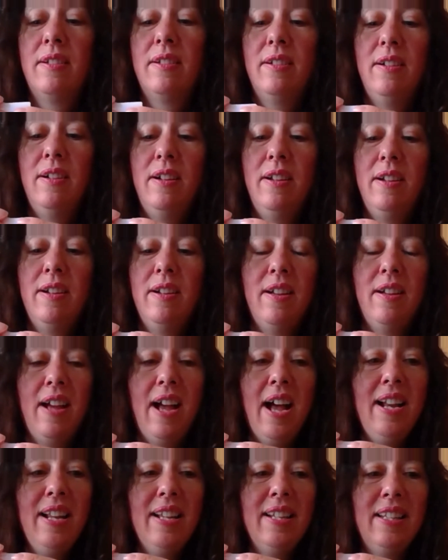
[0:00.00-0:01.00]
And
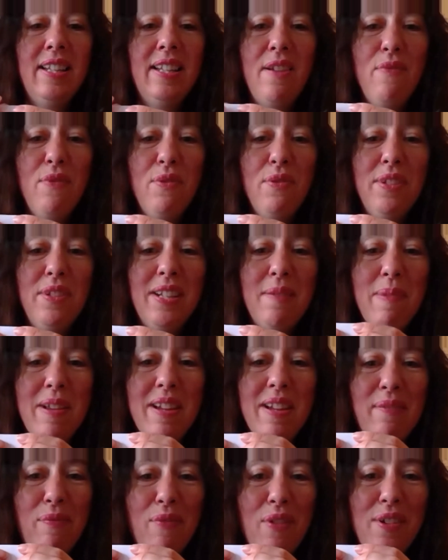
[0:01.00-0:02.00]
Alice, you've also
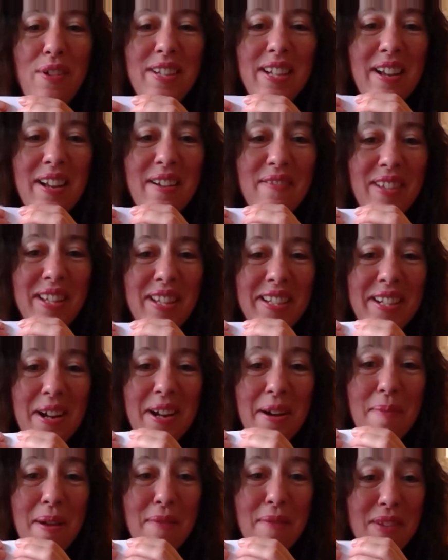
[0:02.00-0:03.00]
been folding over this
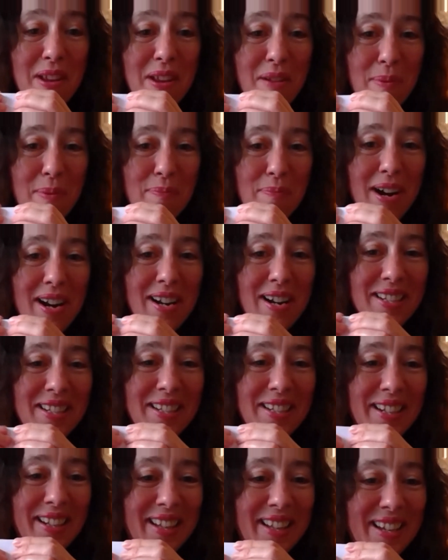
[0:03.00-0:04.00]
time, haven't you? Been
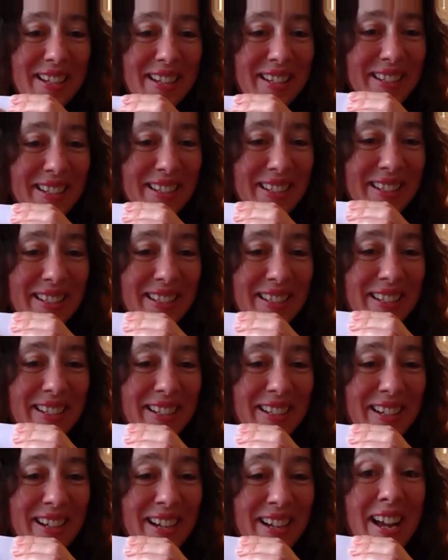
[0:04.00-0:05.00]
practicing these.
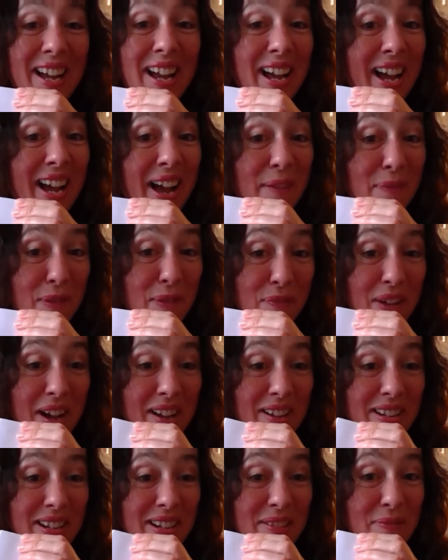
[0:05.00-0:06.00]
Have you
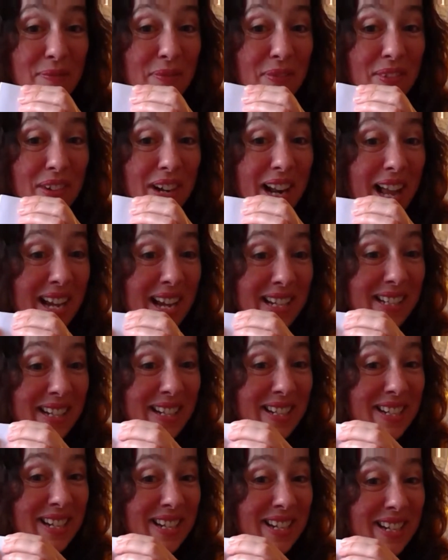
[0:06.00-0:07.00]
found it
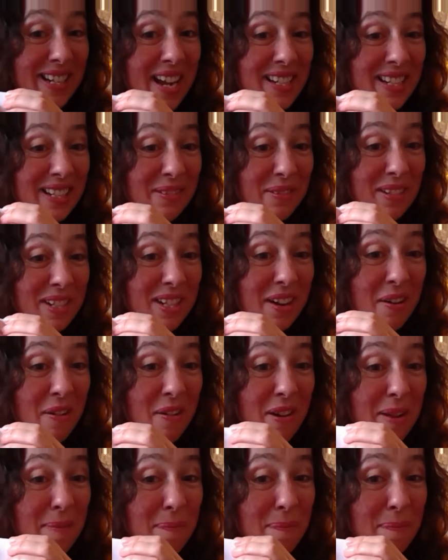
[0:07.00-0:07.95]
relaxing, changes with time?